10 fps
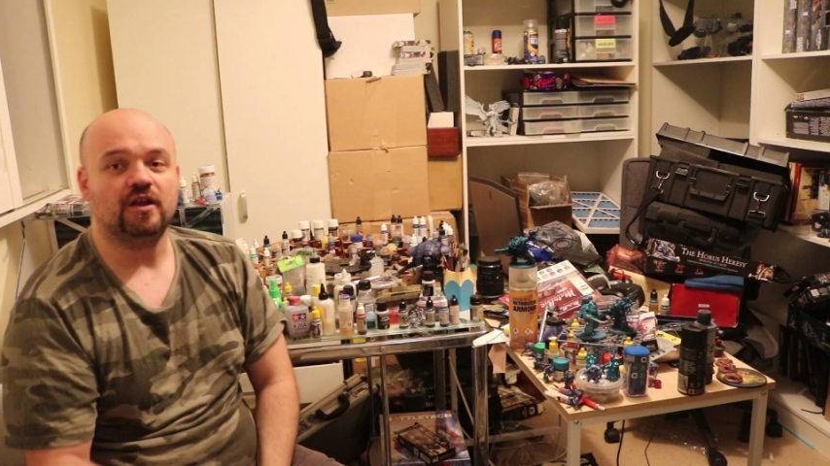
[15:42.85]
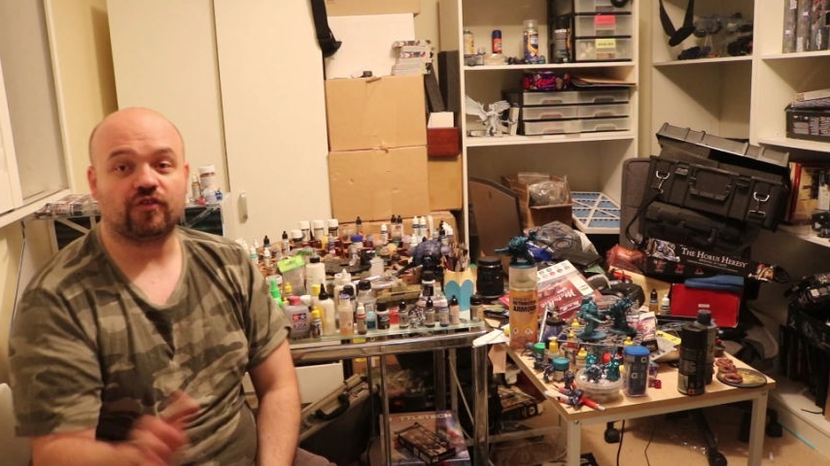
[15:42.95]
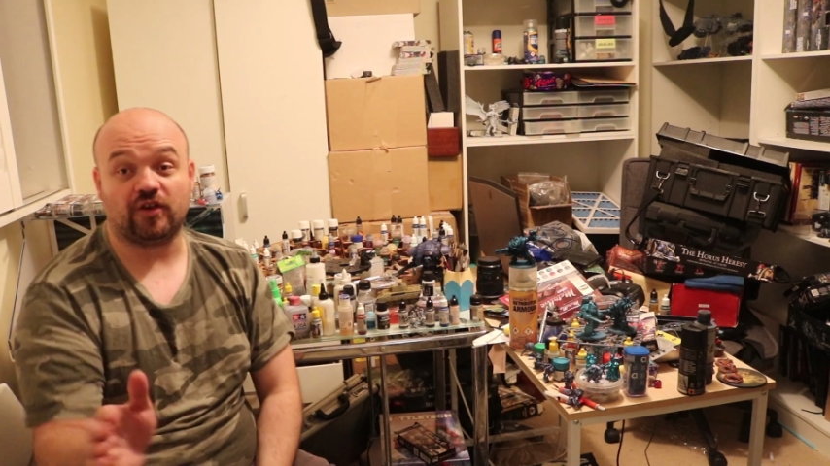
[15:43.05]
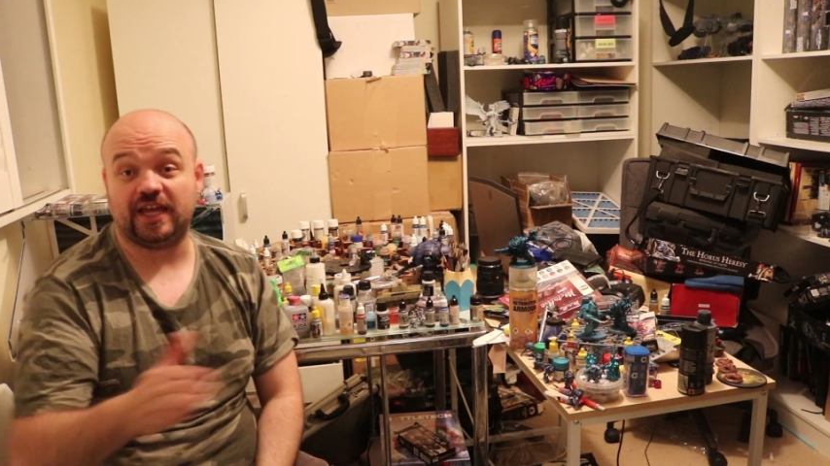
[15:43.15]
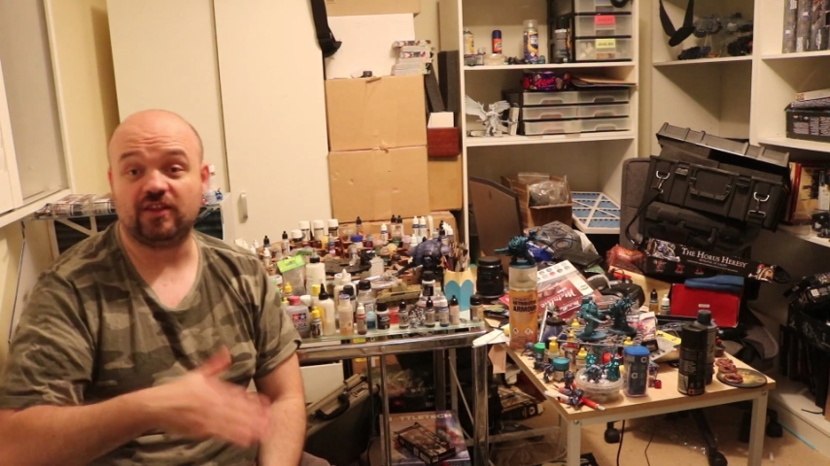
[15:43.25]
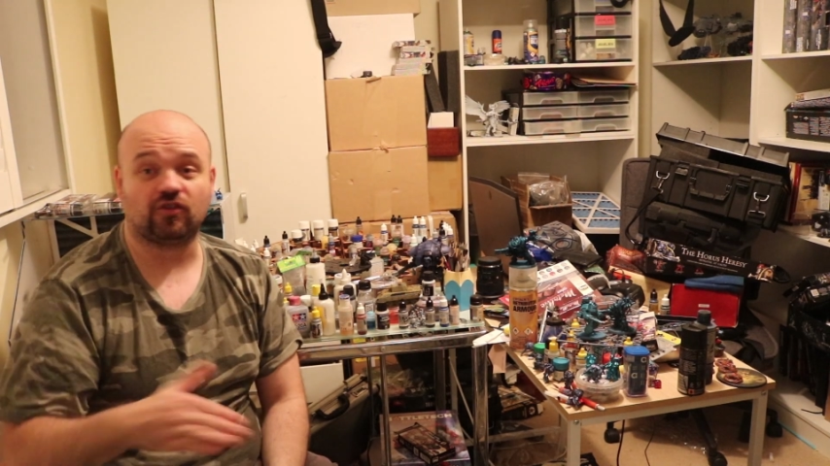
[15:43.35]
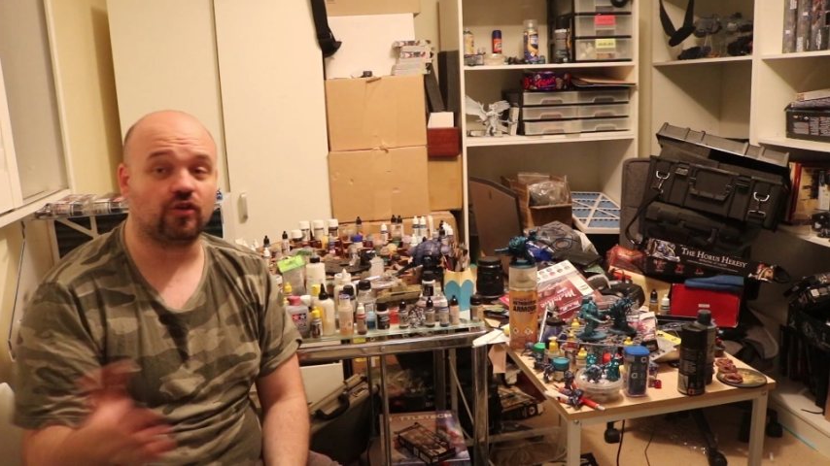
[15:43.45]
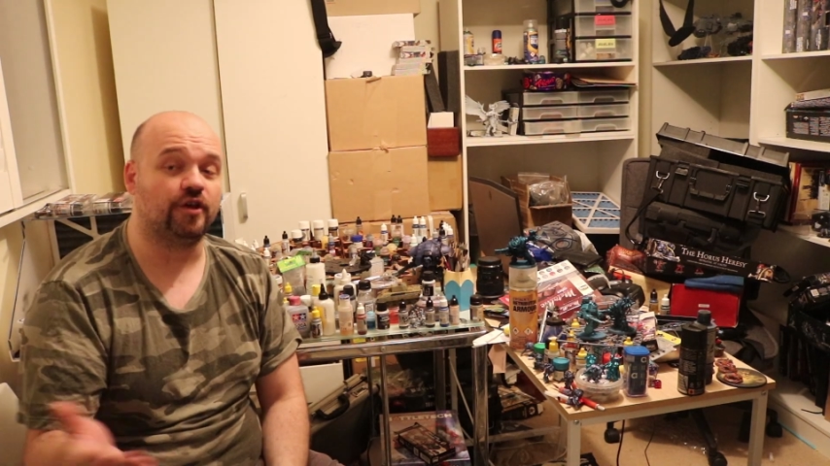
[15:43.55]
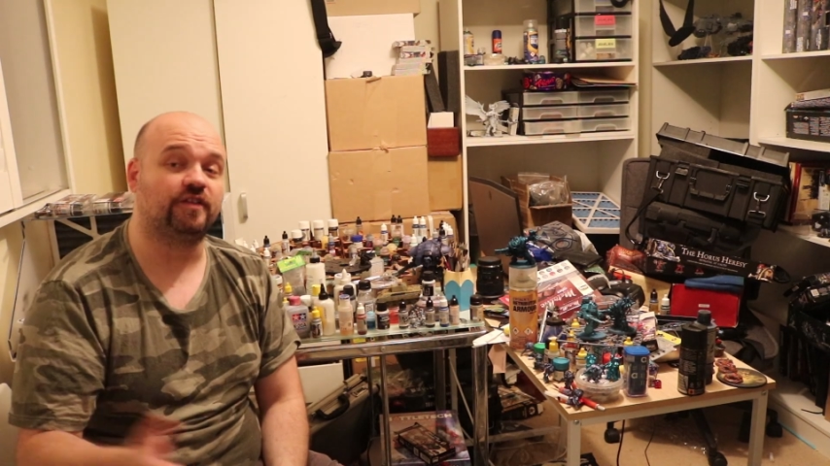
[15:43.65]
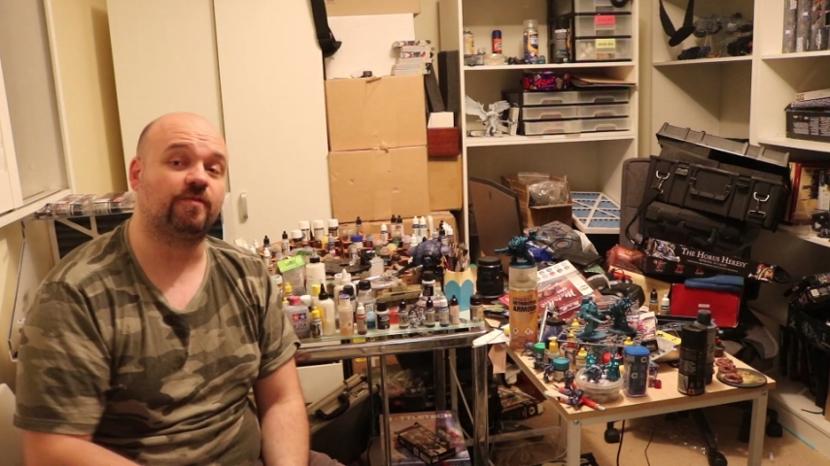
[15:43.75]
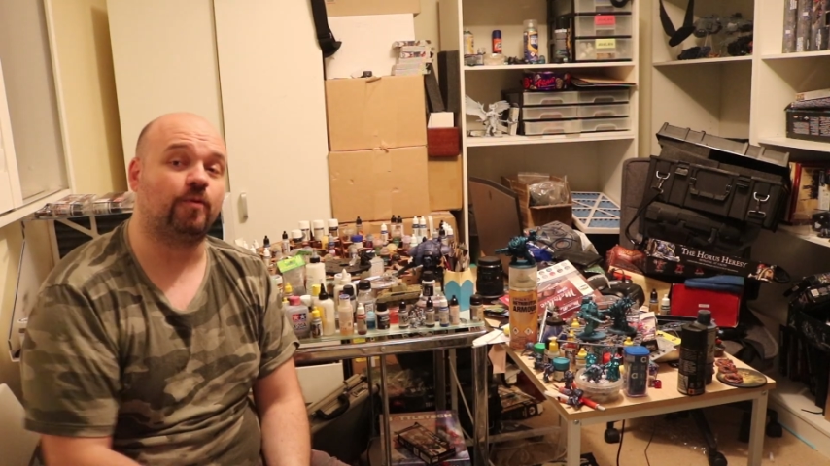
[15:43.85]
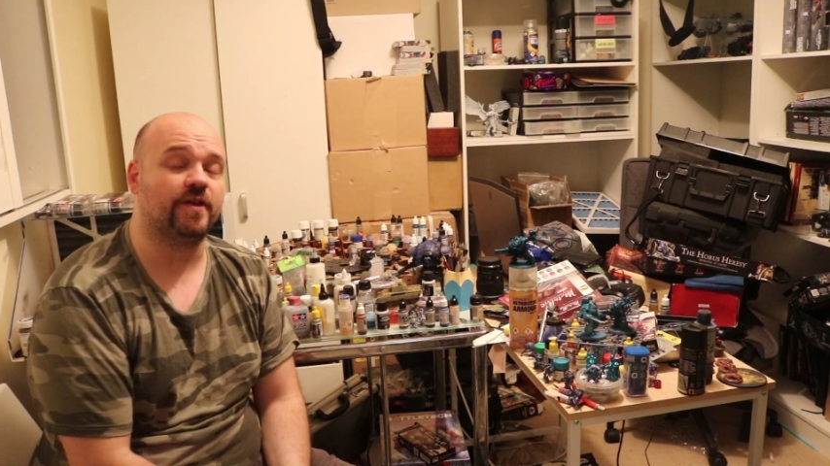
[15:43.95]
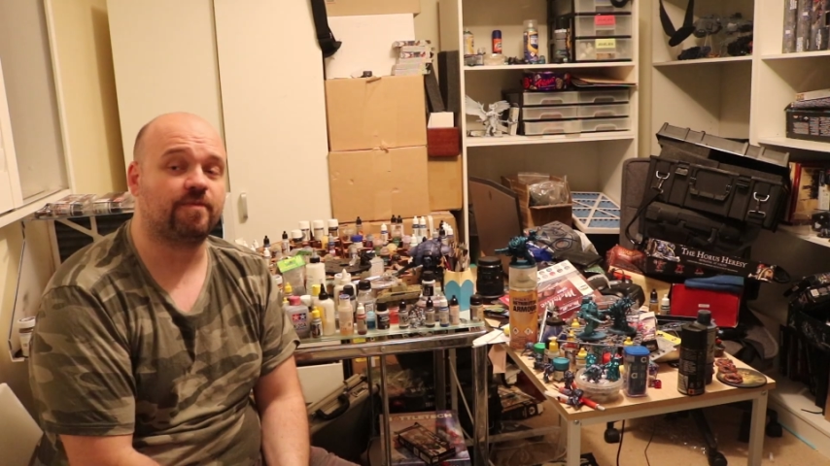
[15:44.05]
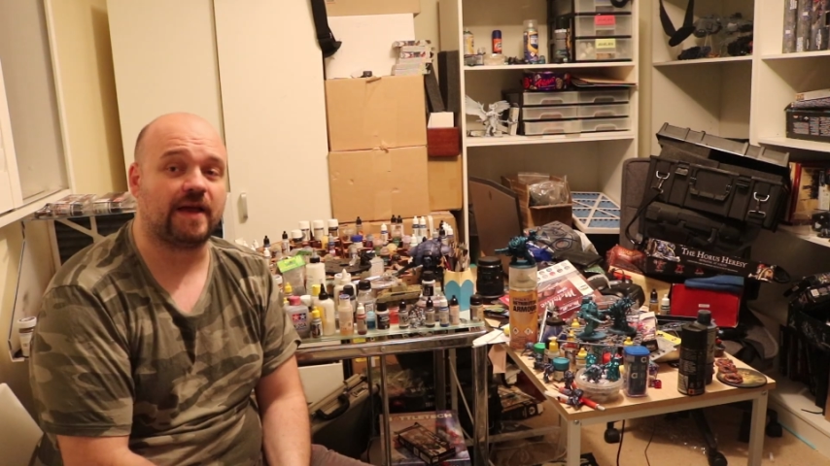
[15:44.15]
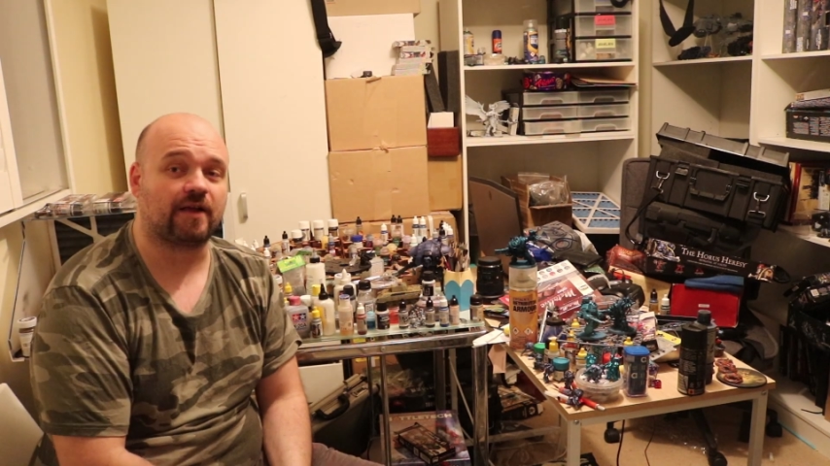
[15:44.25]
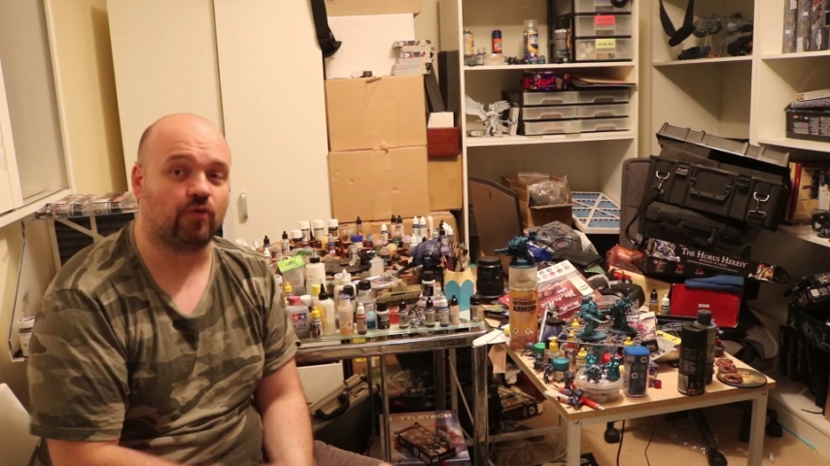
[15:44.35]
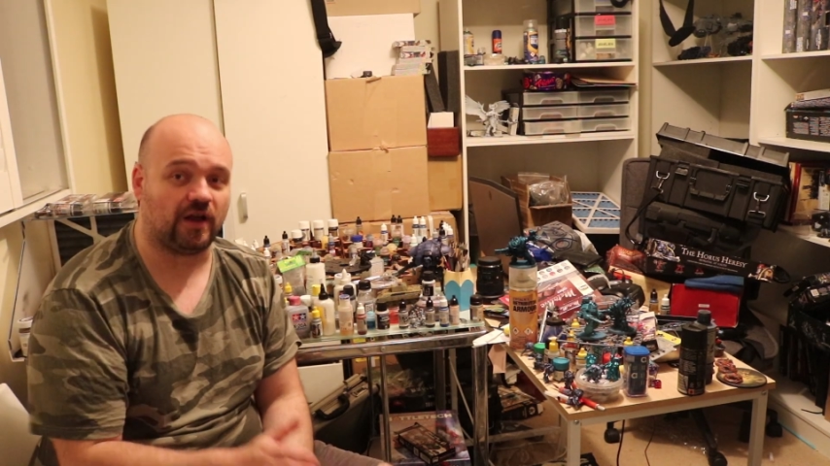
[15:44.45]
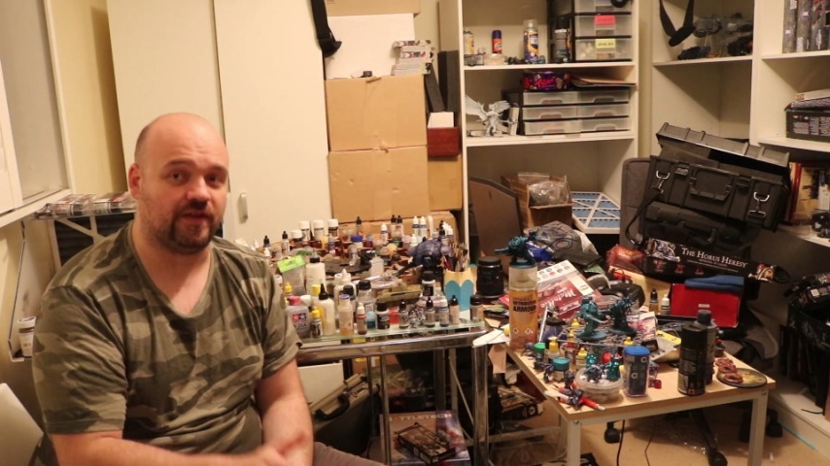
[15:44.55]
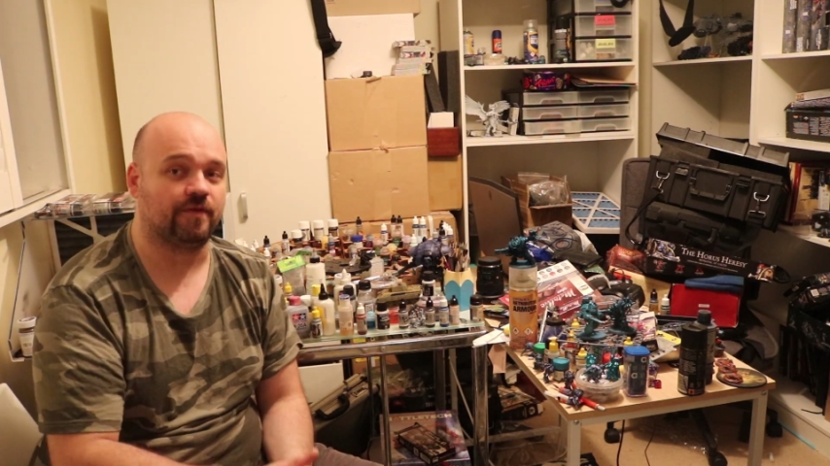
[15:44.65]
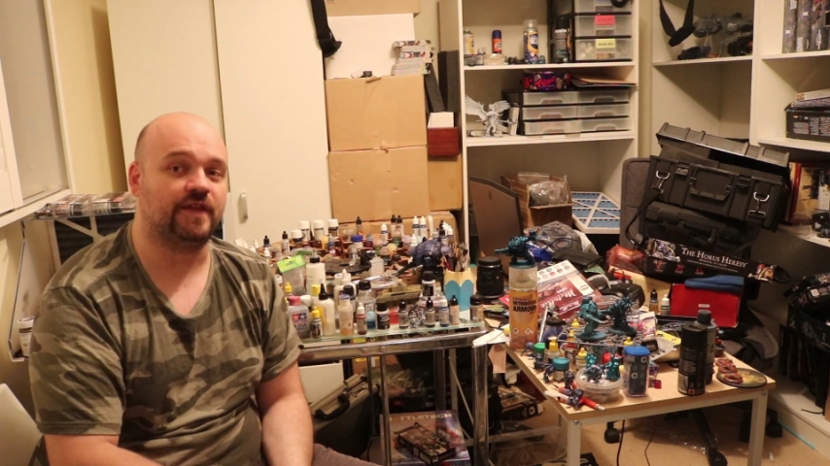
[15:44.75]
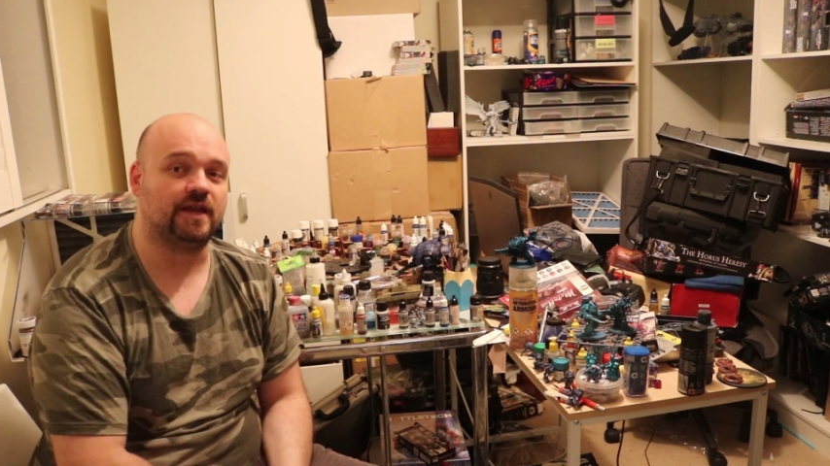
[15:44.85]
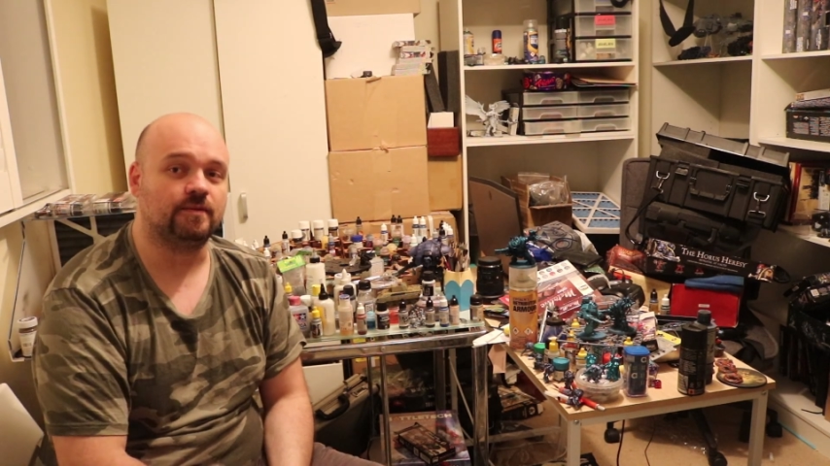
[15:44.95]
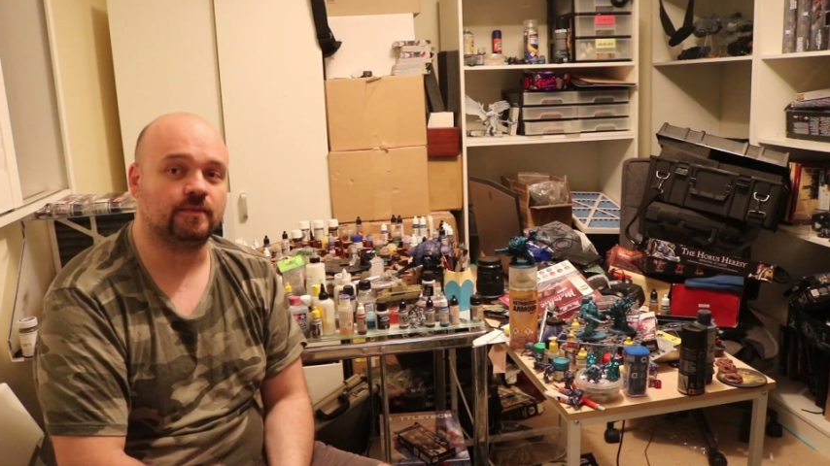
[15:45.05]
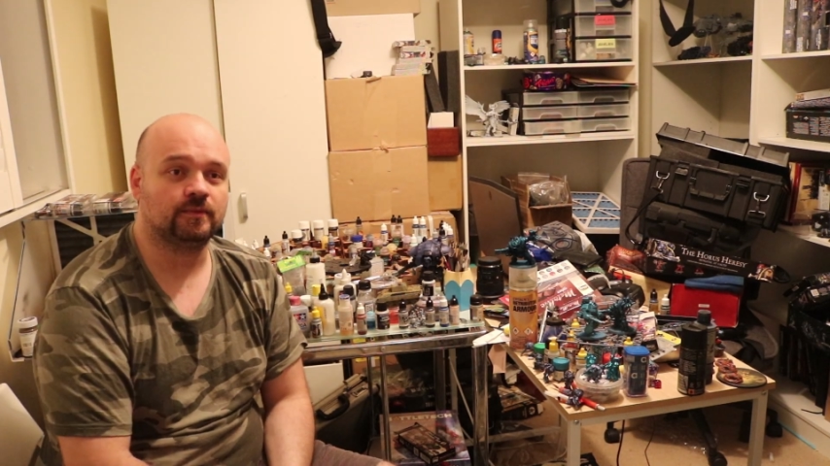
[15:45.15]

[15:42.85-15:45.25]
So he's just earned his points back right there and then.